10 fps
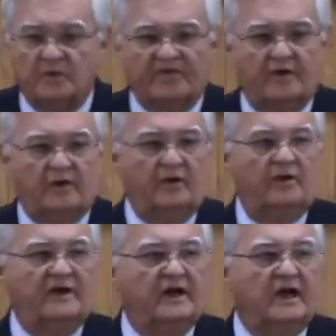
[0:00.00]
when they
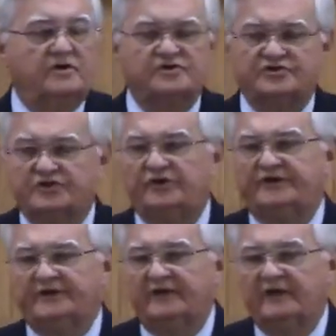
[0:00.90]
heard and
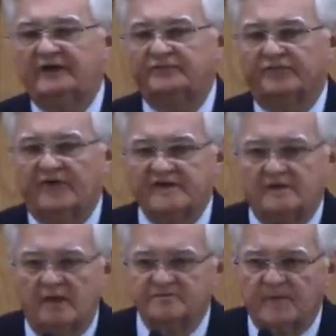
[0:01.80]
understood. For faith
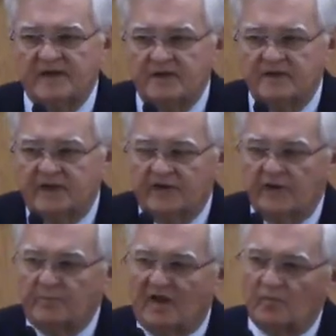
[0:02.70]
comes by hearing, and
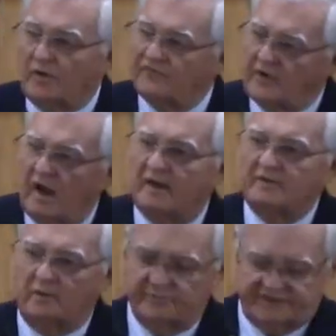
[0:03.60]
hearing by the word of God.
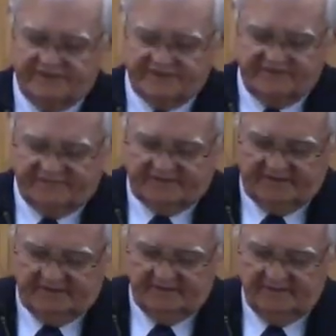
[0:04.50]
Romans 10, 17.